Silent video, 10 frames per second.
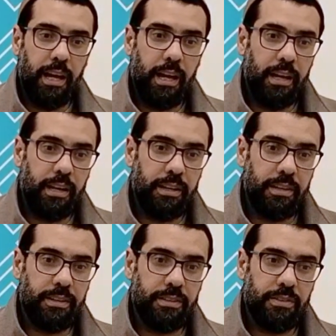
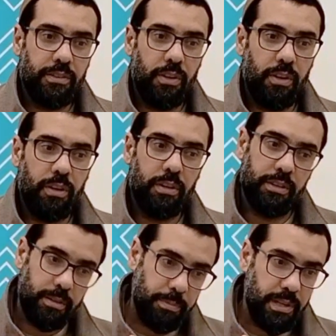And
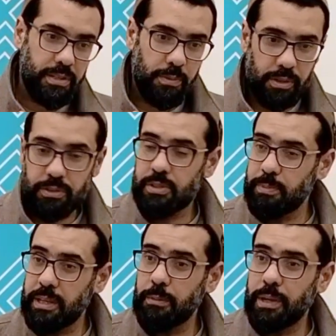the person we're going to
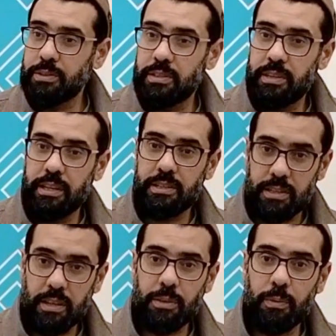speak about today is
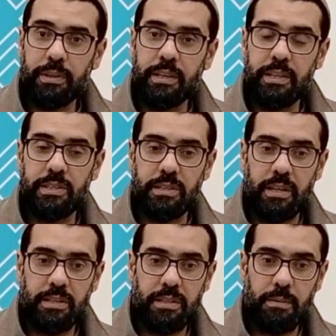another one. His
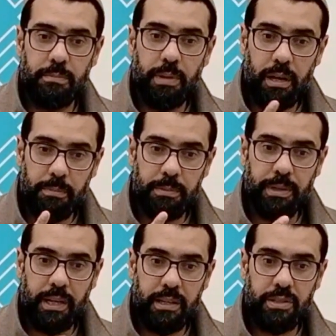name is Muhammad
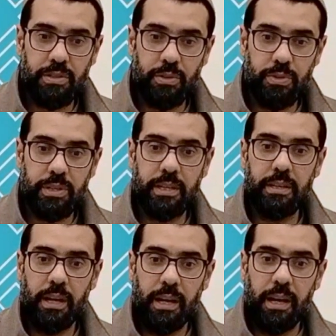bin Ali Senussi,
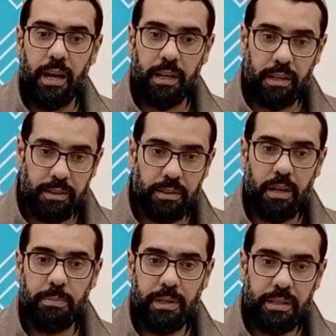
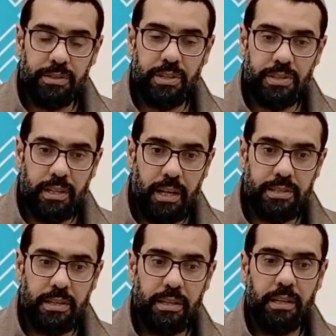al-Khattabi al-Idrisi
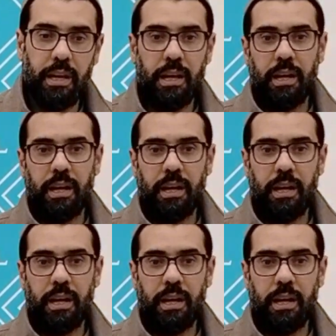al-Hassani.